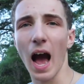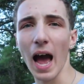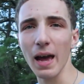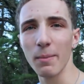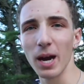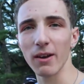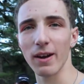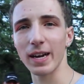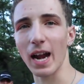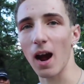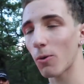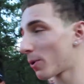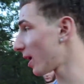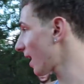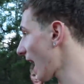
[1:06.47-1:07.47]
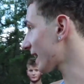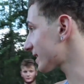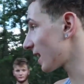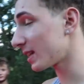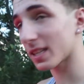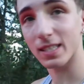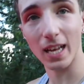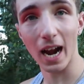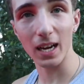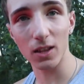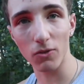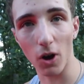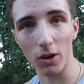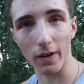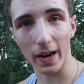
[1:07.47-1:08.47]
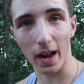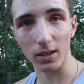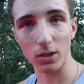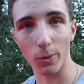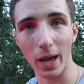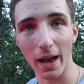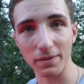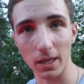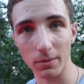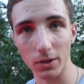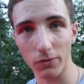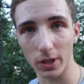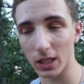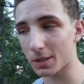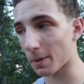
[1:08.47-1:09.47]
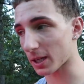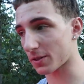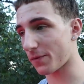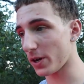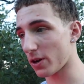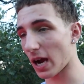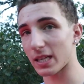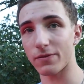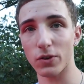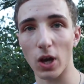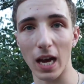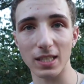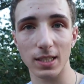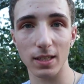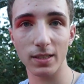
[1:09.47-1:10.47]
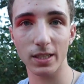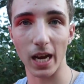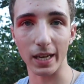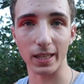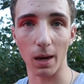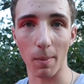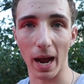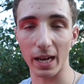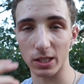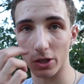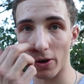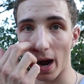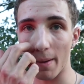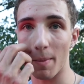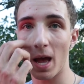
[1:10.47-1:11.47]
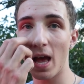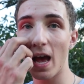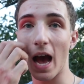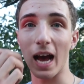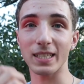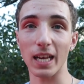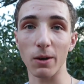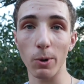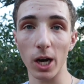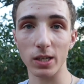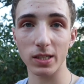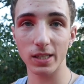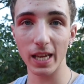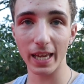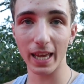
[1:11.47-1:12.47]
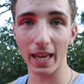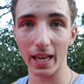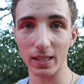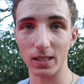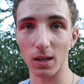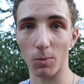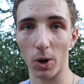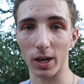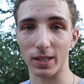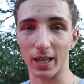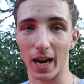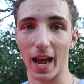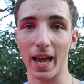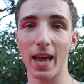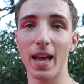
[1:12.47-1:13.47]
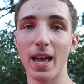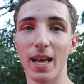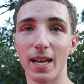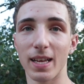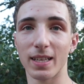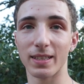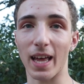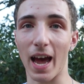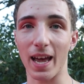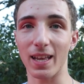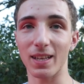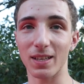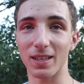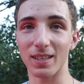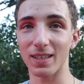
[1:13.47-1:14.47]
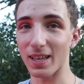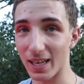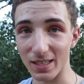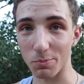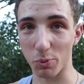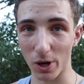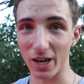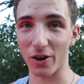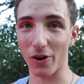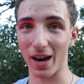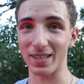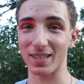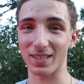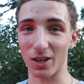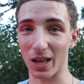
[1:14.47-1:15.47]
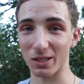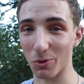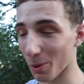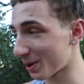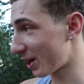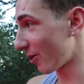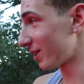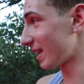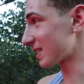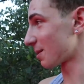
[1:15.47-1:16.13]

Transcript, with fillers: I am here right now. We're actually on the side of the road right now, so we have something really special for you guys. If you guys checked out my Instagram, I said we are sneaking in somewhere today that is pretty crazy. So that's what we're doing,